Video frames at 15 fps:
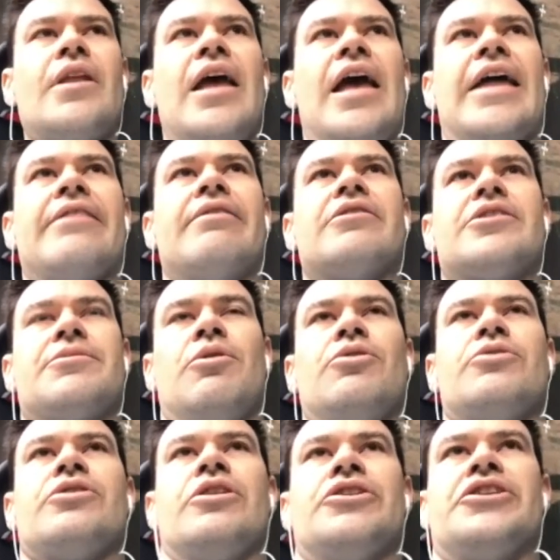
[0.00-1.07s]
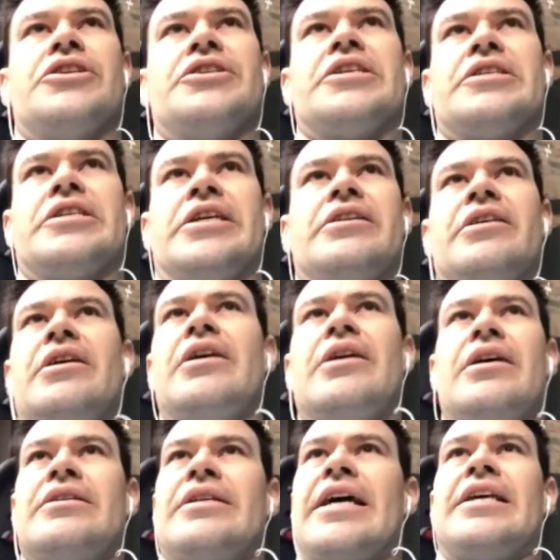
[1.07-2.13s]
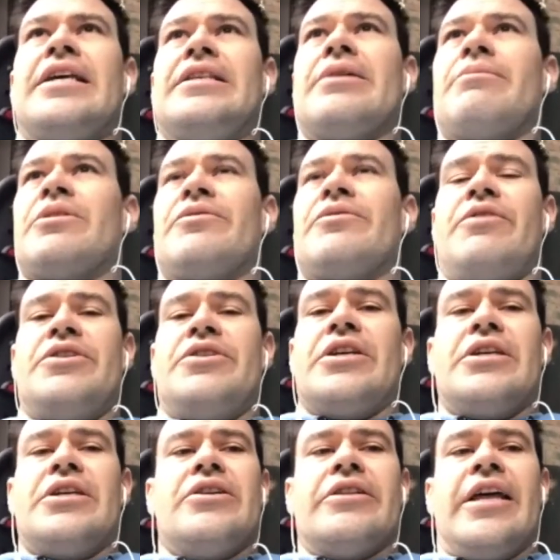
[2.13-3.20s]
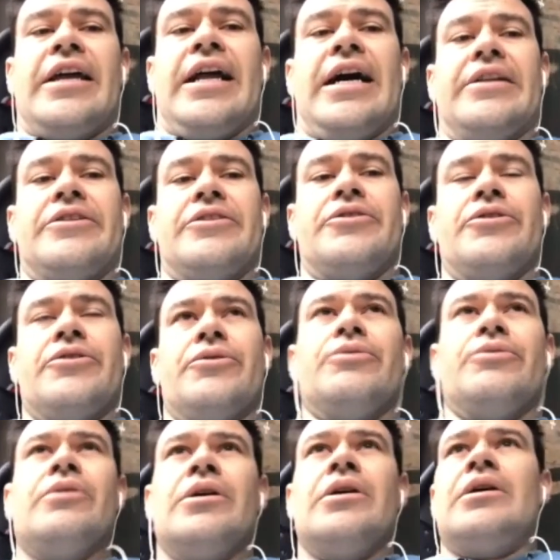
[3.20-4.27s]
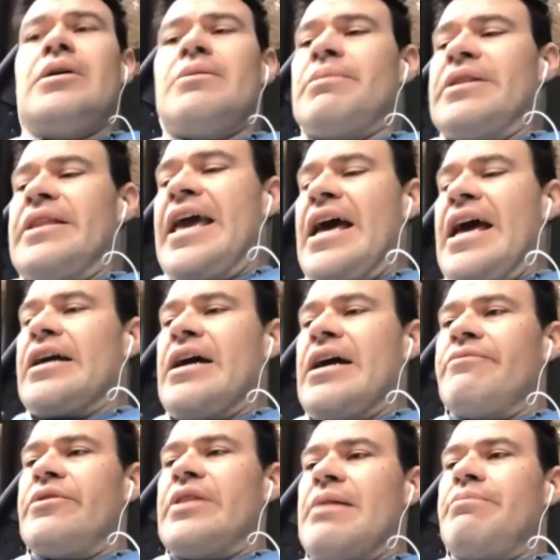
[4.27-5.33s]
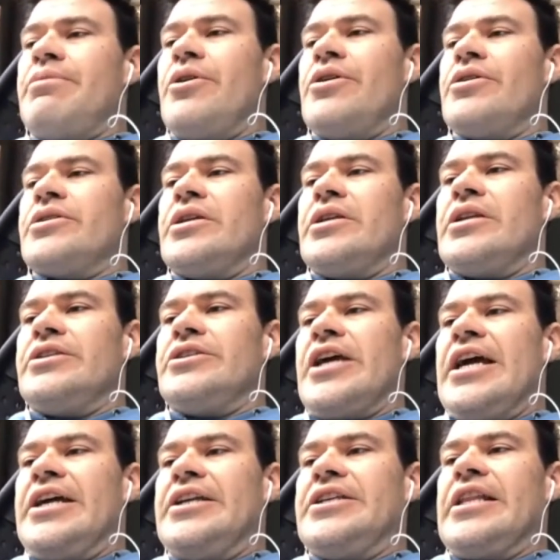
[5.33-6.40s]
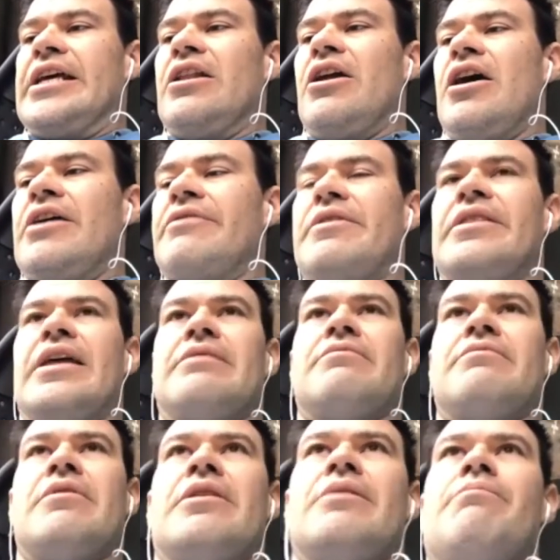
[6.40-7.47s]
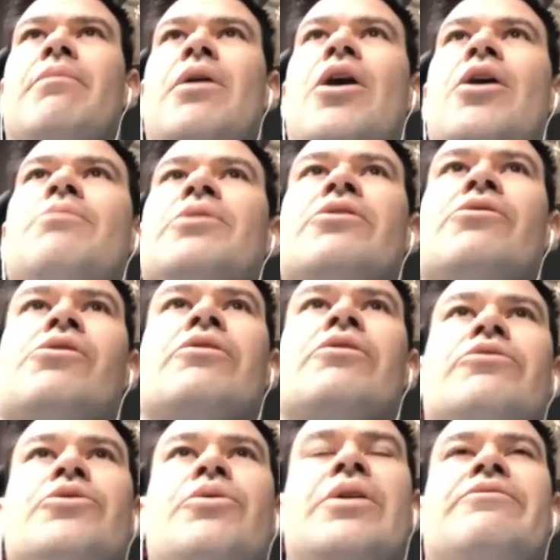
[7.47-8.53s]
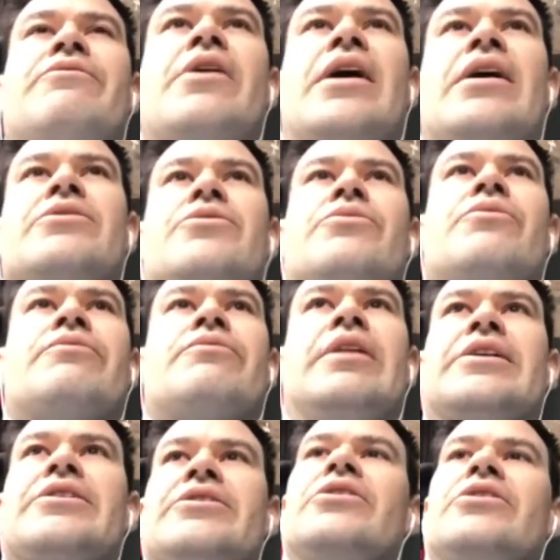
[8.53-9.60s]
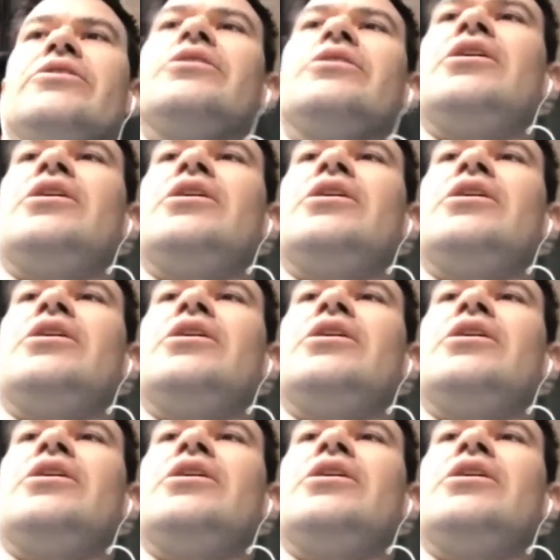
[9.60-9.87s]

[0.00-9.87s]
And small solutions as in taking someone's fishing is not that hard to do, but the outcome for that person and changing their life and that the moment or 24 hours to reflect on